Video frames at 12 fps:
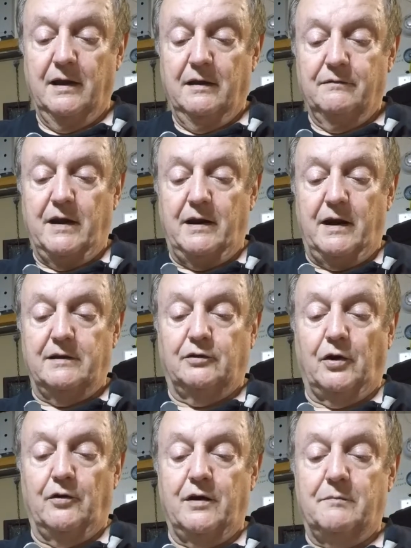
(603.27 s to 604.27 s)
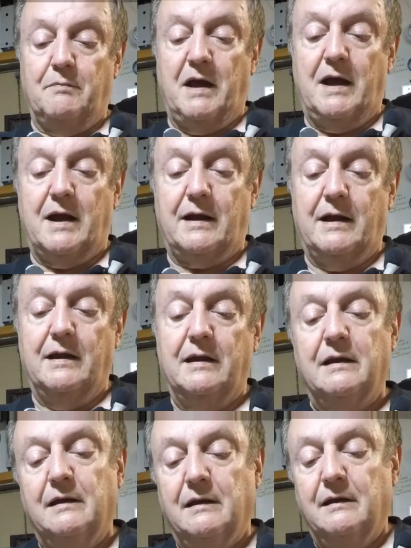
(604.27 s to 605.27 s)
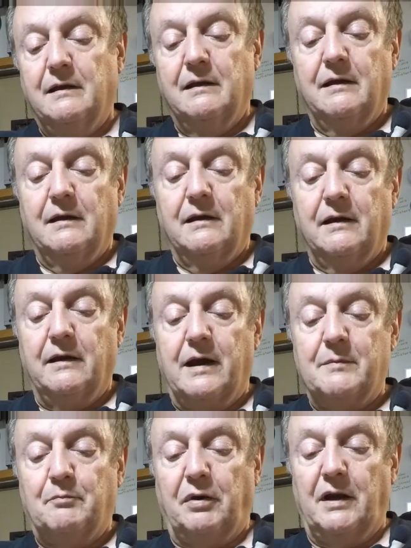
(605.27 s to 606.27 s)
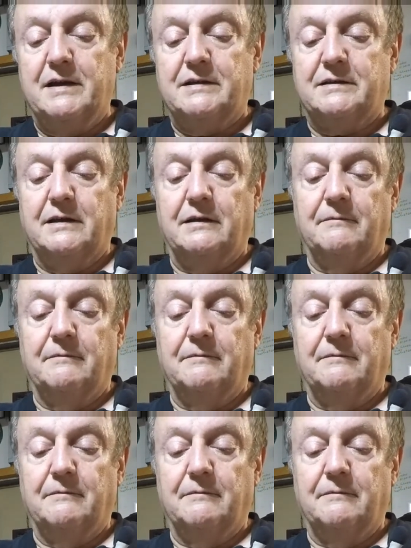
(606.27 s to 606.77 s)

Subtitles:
Then I turn it back and I placed it,